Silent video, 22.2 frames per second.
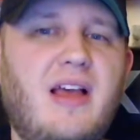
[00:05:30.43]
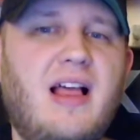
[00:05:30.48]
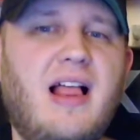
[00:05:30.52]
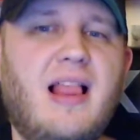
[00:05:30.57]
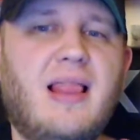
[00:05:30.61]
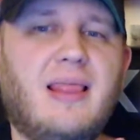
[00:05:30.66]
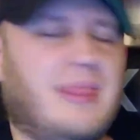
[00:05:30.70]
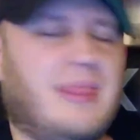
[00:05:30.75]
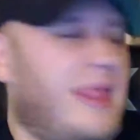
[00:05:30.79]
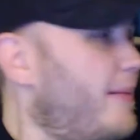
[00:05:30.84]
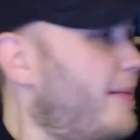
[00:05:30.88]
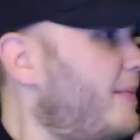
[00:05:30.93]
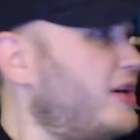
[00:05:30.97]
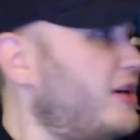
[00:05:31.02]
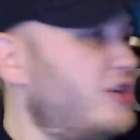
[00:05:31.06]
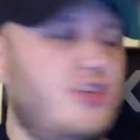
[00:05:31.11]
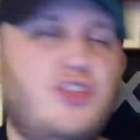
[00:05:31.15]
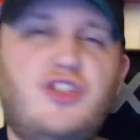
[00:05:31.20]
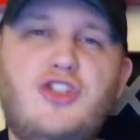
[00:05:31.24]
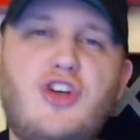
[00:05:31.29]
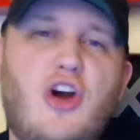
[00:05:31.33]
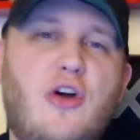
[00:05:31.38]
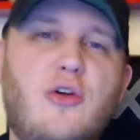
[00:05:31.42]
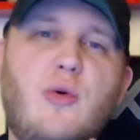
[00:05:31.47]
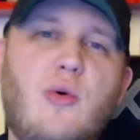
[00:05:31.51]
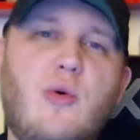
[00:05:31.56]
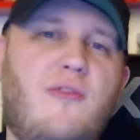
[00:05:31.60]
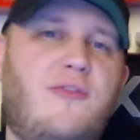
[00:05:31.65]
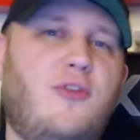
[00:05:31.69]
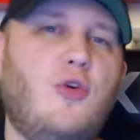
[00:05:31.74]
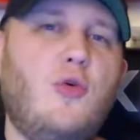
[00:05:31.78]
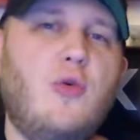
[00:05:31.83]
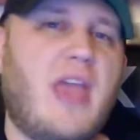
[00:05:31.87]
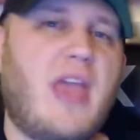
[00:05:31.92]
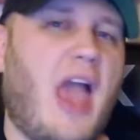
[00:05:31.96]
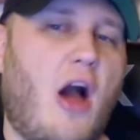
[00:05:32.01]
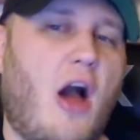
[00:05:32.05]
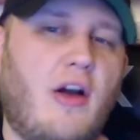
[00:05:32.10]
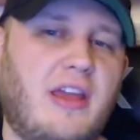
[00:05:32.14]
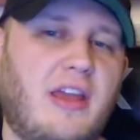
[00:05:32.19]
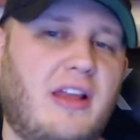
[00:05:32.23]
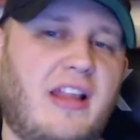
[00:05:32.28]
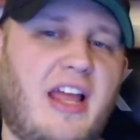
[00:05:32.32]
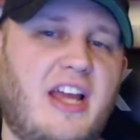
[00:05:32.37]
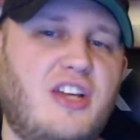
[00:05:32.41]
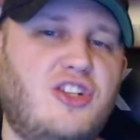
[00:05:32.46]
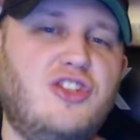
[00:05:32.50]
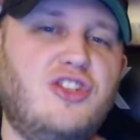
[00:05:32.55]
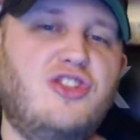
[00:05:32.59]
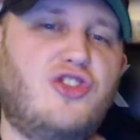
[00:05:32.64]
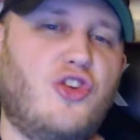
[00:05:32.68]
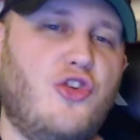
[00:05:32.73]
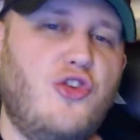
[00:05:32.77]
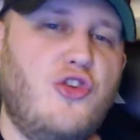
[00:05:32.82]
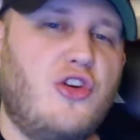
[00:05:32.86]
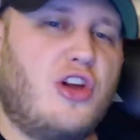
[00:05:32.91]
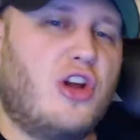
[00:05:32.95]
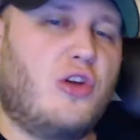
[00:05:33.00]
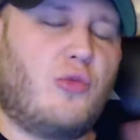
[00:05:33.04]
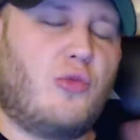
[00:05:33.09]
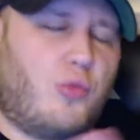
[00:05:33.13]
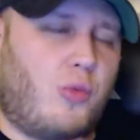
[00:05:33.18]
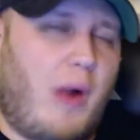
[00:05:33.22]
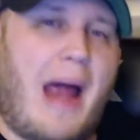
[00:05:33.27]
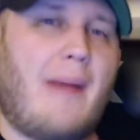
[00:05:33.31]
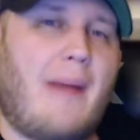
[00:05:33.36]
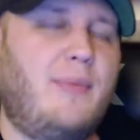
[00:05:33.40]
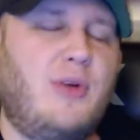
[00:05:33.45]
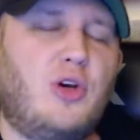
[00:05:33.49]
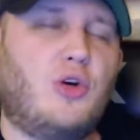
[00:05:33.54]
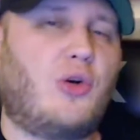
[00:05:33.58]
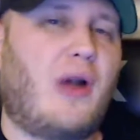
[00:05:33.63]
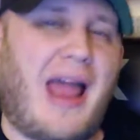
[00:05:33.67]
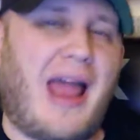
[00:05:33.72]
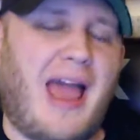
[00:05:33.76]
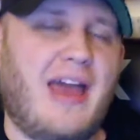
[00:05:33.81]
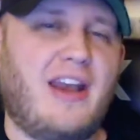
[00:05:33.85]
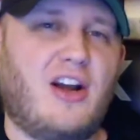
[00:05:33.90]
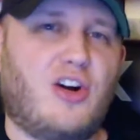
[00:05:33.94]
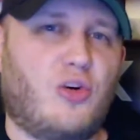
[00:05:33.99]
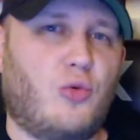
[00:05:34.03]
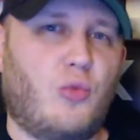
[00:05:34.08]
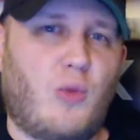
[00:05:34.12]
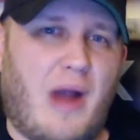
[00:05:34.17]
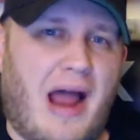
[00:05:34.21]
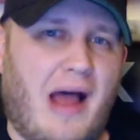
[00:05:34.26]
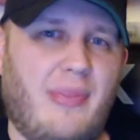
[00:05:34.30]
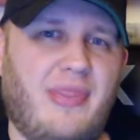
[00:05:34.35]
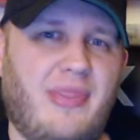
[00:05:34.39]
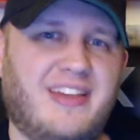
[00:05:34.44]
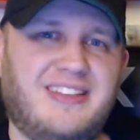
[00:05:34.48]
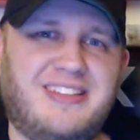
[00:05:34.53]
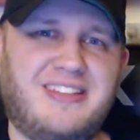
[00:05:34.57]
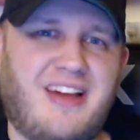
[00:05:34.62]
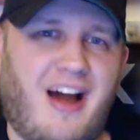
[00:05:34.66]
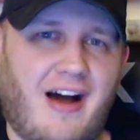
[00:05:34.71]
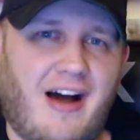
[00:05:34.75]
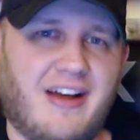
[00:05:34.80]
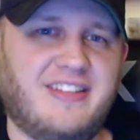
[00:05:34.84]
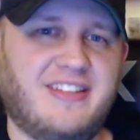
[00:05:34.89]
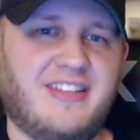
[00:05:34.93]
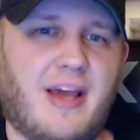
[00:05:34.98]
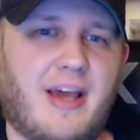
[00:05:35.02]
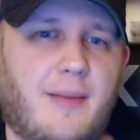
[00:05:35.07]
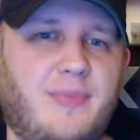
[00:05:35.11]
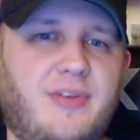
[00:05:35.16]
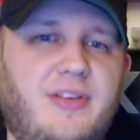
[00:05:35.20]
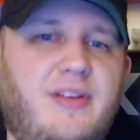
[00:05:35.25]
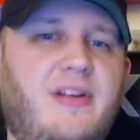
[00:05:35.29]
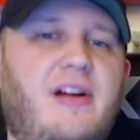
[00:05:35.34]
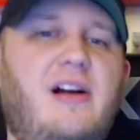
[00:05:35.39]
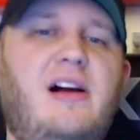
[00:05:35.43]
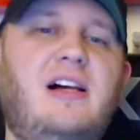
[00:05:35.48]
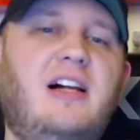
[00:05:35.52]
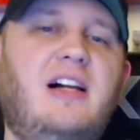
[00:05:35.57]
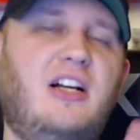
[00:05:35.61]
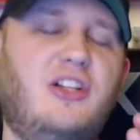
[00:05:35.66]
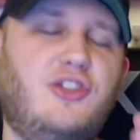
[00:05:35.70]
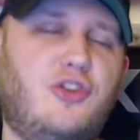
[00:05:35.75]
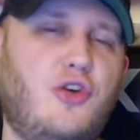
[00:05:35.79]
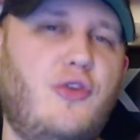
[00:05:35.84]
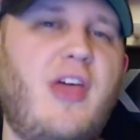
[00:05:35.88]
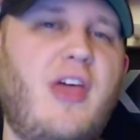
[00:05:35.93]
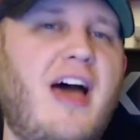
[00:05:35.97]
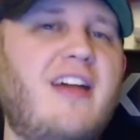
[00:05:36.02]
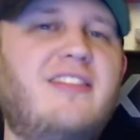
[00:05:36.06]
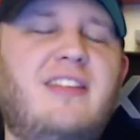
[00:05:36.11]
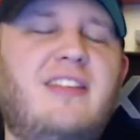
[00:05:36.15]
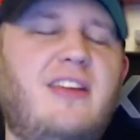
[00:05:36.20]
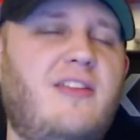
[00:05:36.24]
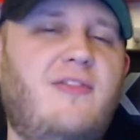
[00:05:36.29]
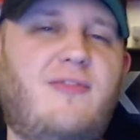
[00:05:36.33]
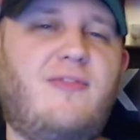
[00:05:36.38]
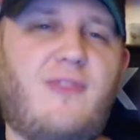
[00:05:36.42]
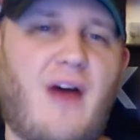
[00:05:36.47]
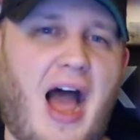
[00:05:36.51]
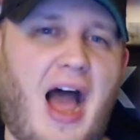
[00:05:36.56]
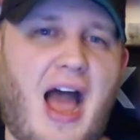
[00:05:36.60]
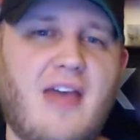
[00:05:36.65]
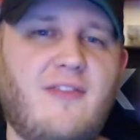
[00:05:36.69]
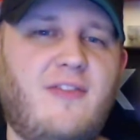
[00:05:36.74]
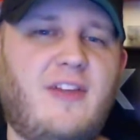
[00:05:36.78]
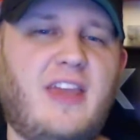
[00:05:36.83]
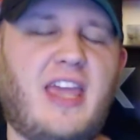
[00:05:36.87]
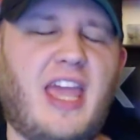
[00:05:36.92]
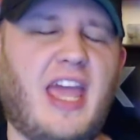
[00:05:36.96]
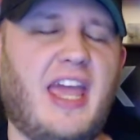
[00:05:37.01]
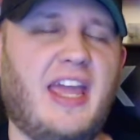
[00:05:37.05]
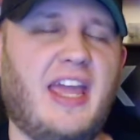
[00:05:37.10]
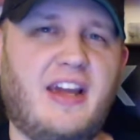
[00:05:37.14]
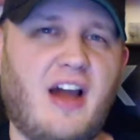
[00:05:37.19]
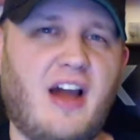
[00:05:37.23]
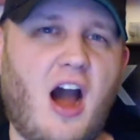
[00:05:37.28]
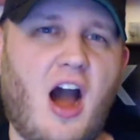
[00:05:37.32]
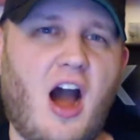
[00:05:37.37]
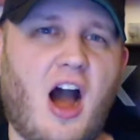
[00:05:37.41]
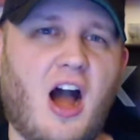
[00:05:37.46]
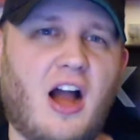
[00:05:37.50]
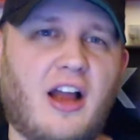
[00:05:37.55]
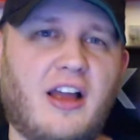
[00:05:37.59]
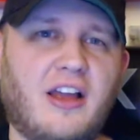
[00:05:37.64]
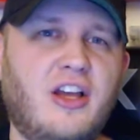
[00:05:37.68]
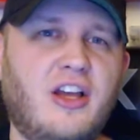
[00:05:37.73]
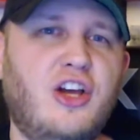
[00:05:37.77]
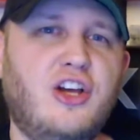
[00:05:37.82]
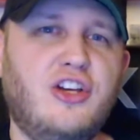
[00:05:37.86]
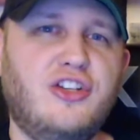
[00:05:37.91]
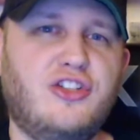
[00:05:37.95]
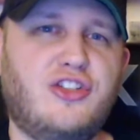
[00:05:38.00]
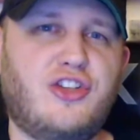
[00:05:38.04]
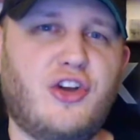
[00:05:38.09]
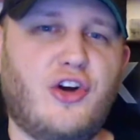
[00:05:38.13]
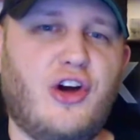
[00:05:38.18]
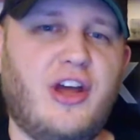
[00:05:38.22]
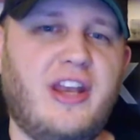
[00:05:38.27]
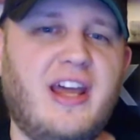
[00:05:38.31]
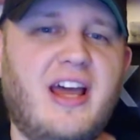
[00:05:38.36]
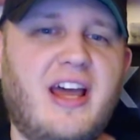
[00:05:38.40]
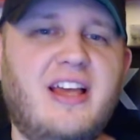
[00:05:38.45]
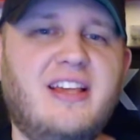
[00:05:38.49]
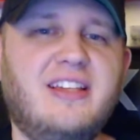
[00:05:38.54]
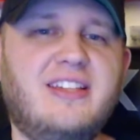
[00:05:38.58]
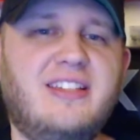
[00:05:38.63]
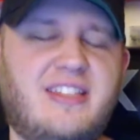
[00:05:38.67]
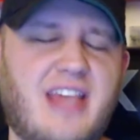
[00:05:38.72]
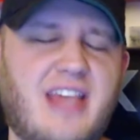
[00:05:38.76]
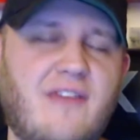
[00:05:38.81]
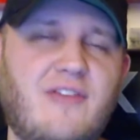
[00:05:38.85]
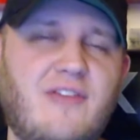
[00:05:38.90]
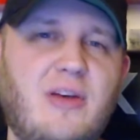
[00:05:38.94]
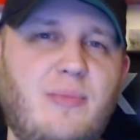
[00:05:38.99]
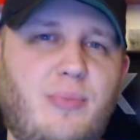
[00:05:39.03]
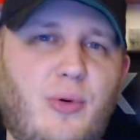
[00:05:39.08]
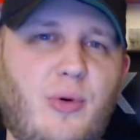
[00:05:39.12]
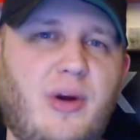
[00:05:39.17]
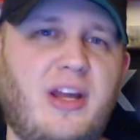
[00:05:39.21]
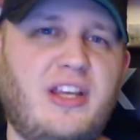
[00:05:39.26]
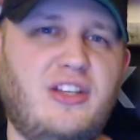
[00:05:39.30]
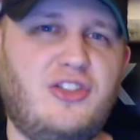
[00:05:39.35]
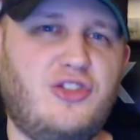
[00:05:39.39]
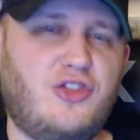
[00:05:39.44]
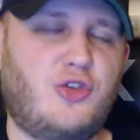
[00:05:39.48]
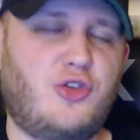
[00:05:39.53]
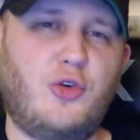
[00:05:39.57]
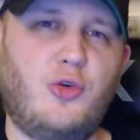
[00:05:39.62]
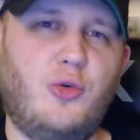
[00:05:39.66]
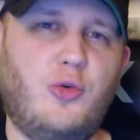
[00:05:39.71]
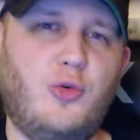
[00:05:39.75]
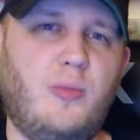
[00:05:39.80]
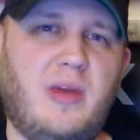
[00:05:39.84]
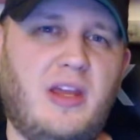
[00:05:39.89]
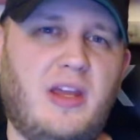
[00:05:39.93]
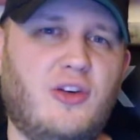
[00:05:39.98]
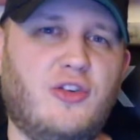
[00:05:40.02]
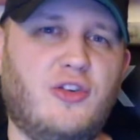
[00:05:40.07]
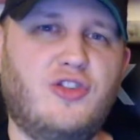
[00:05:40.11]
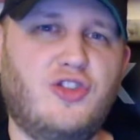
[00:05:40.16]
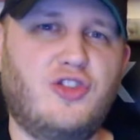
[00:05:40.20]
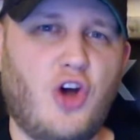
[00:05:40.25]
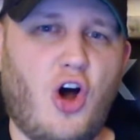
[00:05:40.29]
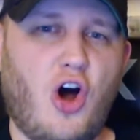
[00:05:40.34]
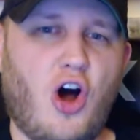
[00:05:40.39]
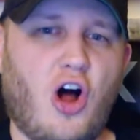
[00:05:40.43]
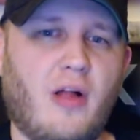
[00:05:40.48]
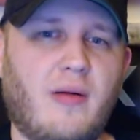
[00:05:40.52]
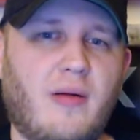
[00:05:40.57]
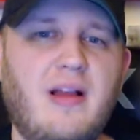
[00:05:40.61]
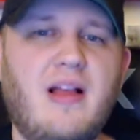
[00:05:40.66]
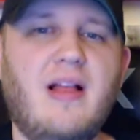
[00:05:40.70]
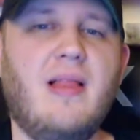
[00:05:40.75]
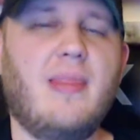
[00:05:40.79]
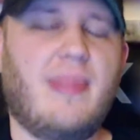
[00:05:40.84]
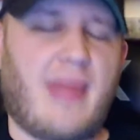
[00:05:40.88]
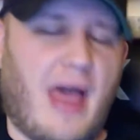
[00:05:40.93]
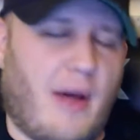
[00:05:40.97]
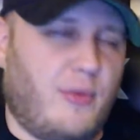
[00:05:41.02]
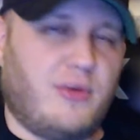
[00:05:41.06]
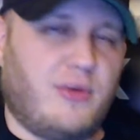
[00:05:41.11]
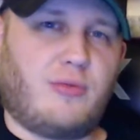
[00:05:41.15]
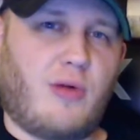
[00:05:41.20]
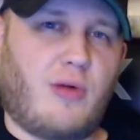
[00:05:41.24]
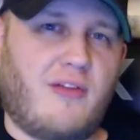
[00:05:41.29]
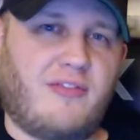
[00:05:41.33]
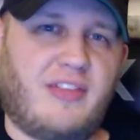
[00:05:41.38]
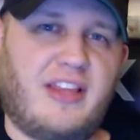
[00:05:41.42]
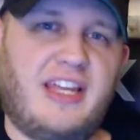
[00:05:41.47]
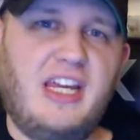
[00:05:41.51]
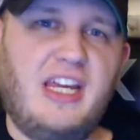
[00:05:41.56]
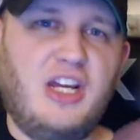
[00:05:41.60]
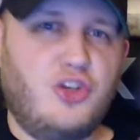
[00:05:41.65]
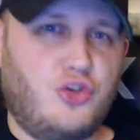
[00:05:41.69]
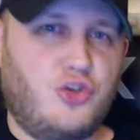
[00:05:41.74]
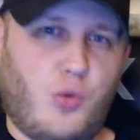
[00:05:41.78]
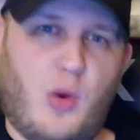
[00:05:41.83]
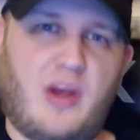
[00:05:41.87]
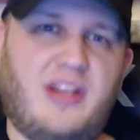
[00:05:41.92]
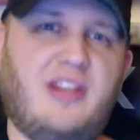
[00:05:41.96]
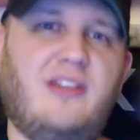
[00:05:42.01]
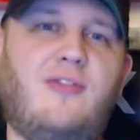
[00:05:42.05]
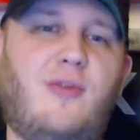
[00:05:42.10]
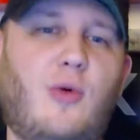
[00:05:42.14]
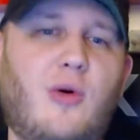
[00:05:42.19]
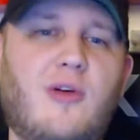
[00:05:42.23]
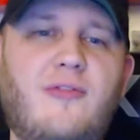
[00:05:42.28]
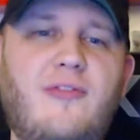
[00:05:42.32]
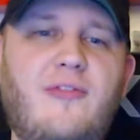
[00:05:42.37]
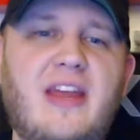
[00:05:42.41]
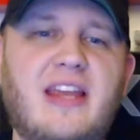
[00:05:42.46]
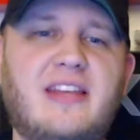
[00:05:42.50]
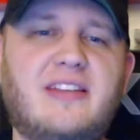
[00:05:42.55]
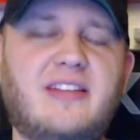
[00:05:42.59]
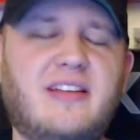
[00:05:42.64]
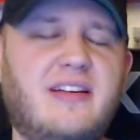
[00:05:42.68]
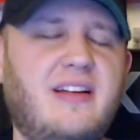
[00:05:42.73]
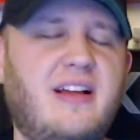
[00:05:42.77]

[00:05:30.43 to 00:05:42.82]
Let me just show you a few calculations so you can wrap your head around this concept. 2005 King Kong stood 7.2 meters tall. That was roughly 24 feet.